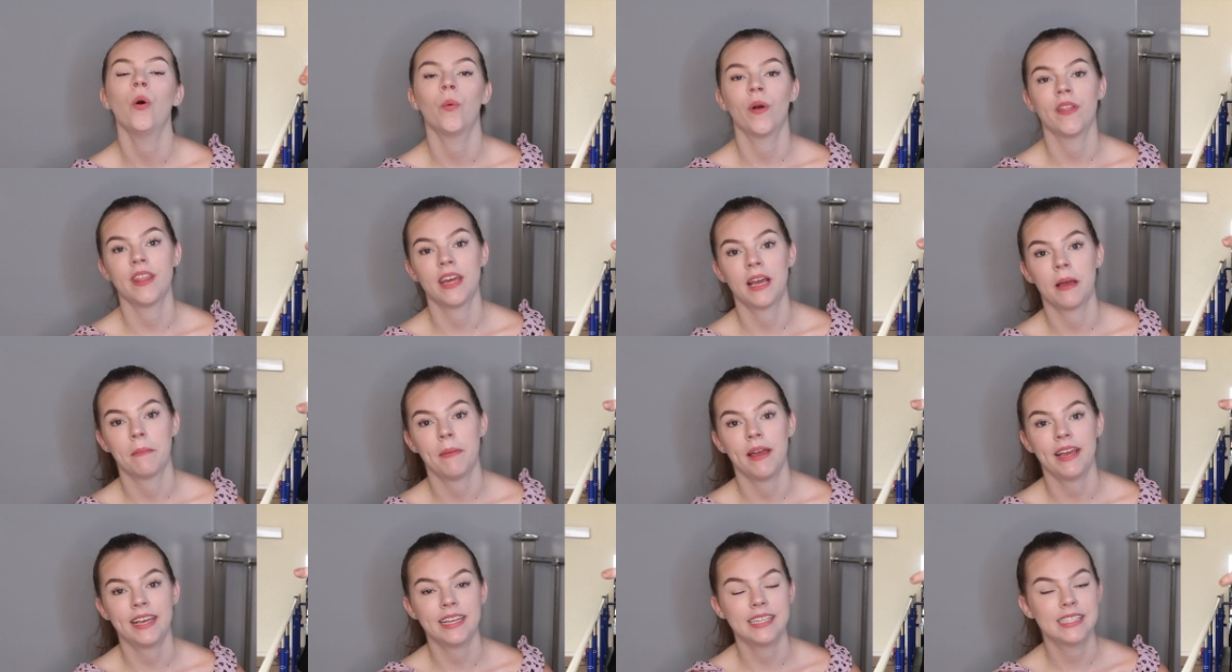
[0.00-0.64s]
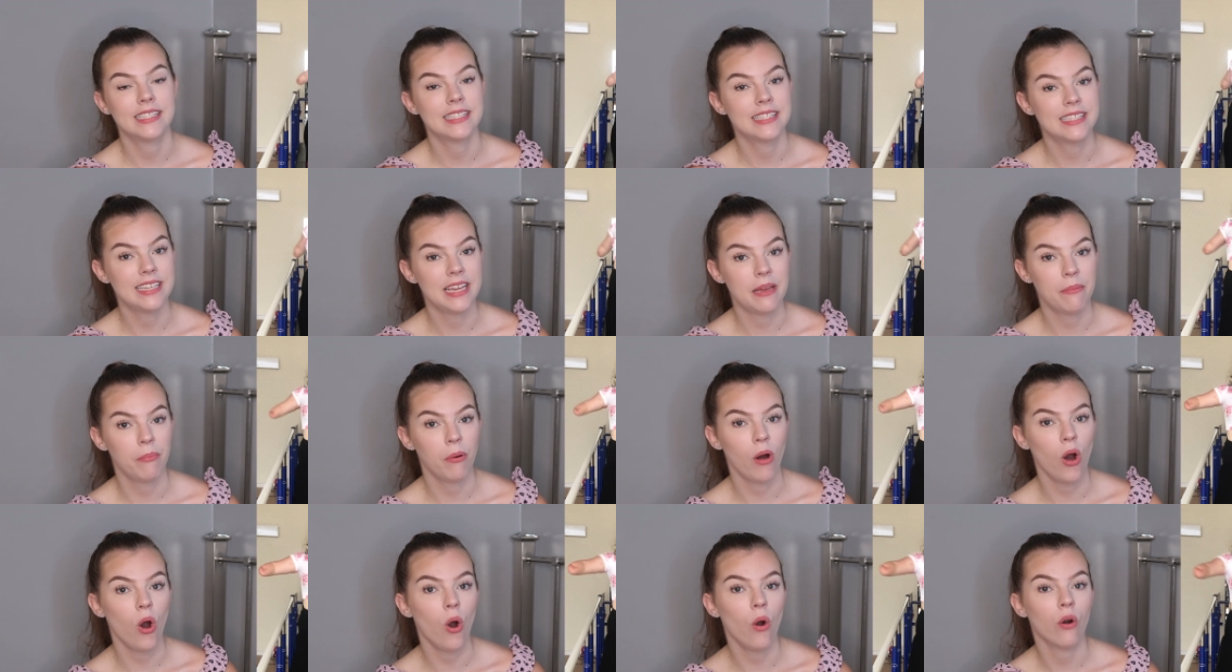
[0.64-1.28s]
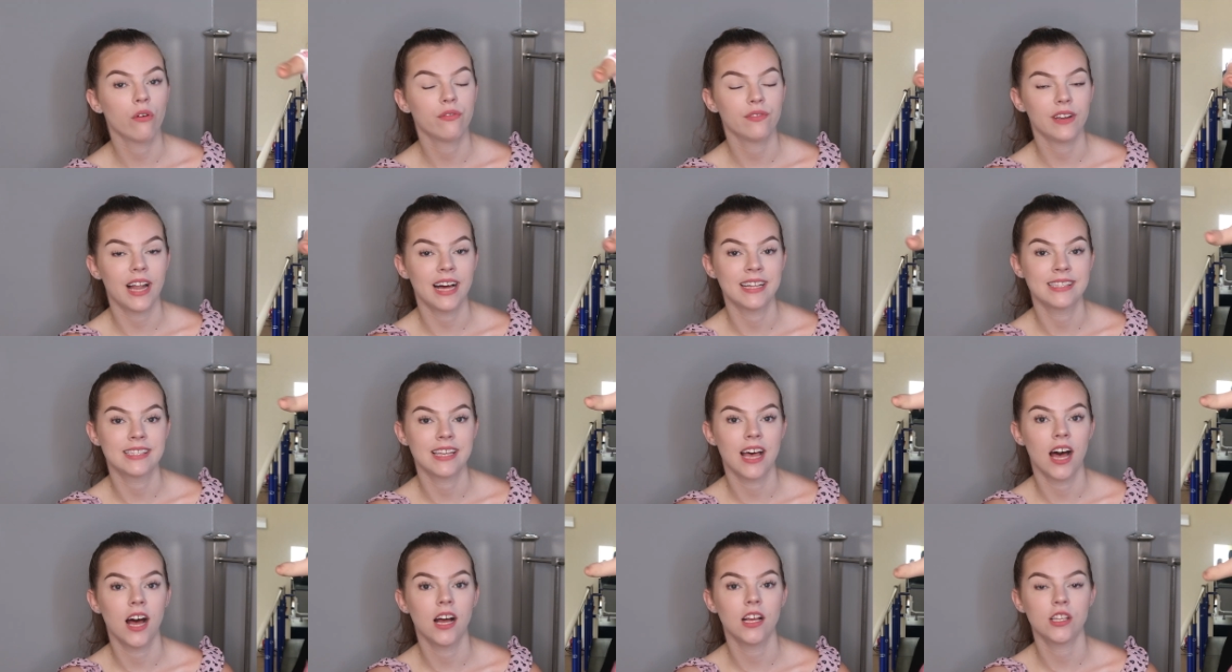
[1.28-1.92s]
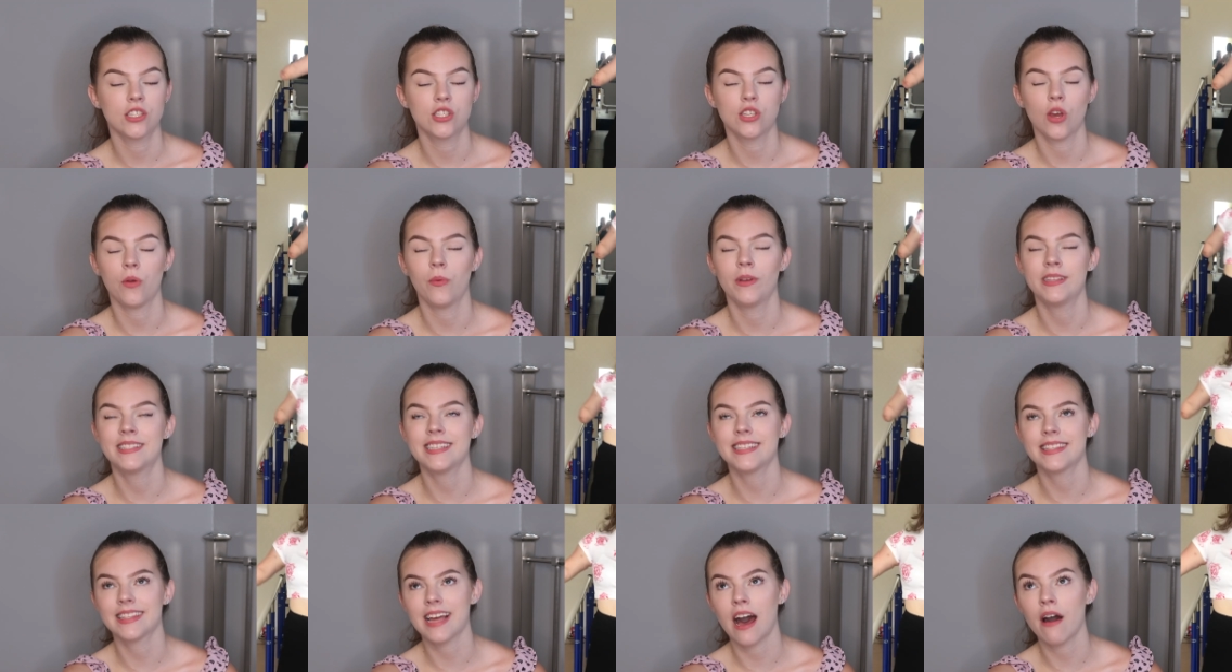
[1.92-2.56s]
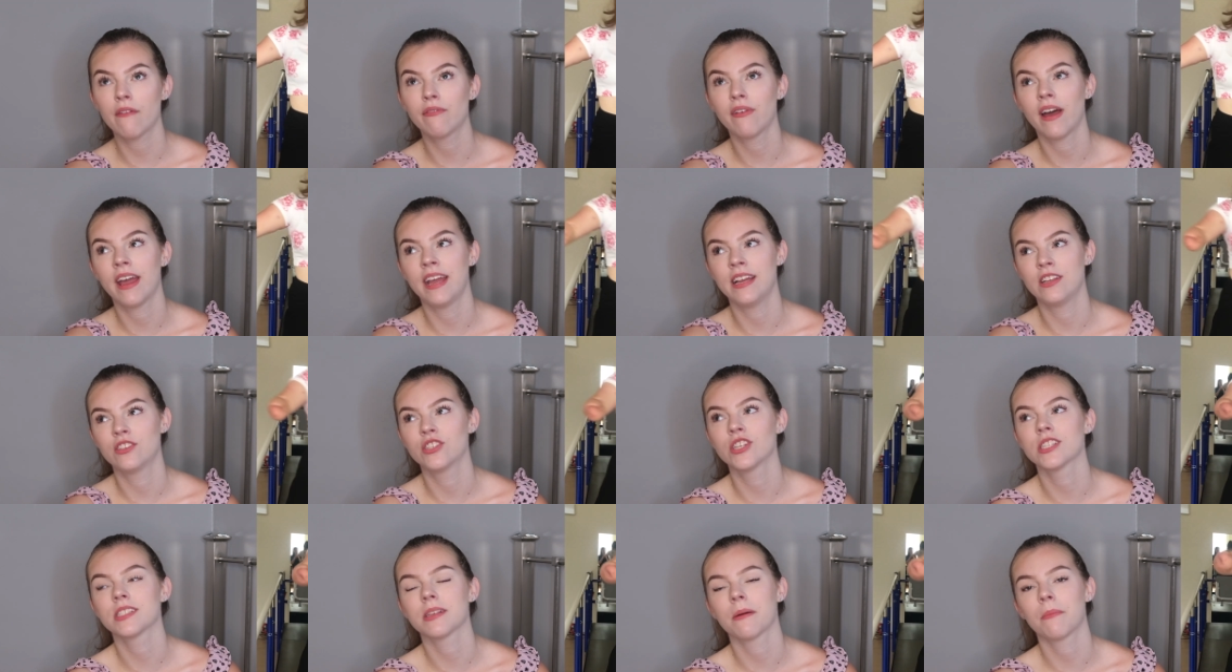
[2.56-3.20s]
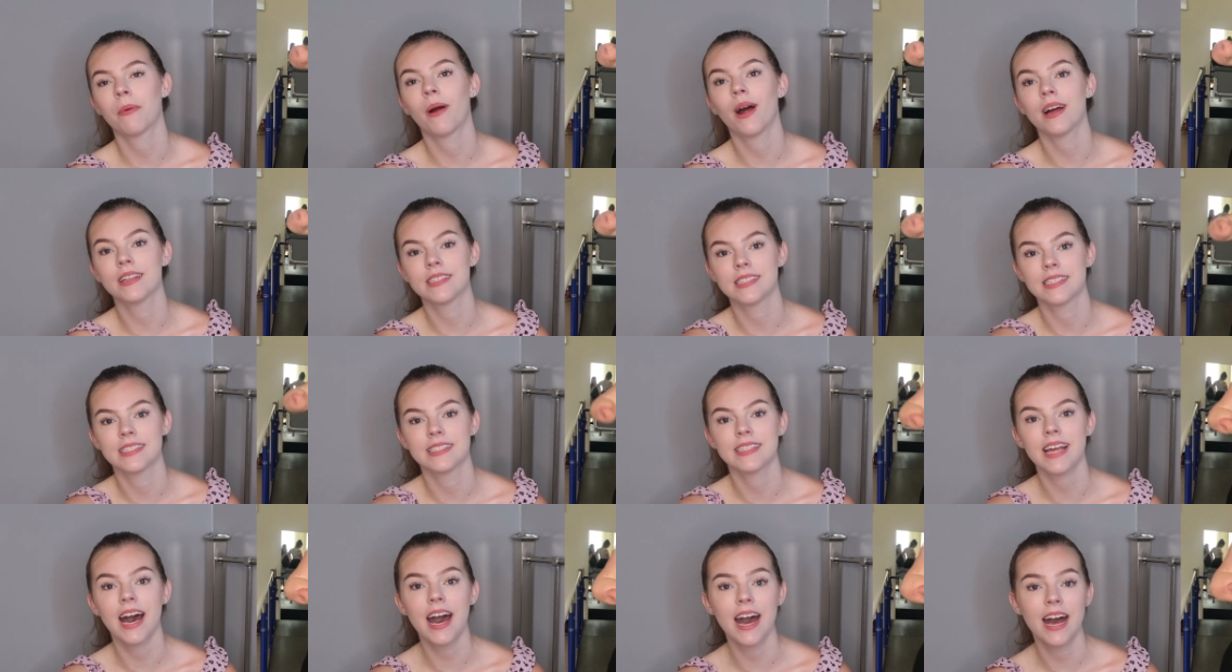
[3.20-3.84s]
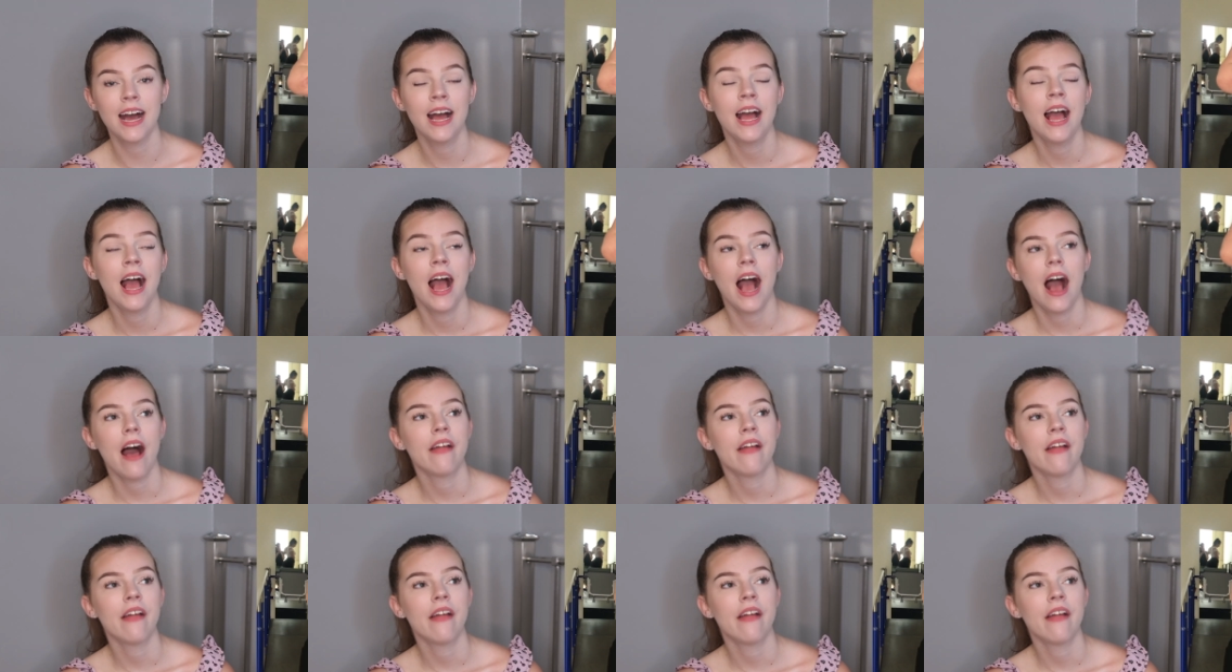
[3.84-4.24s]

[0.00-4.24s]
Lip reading: where they can make it steeper or flatter, so we did that for ages and practiced that,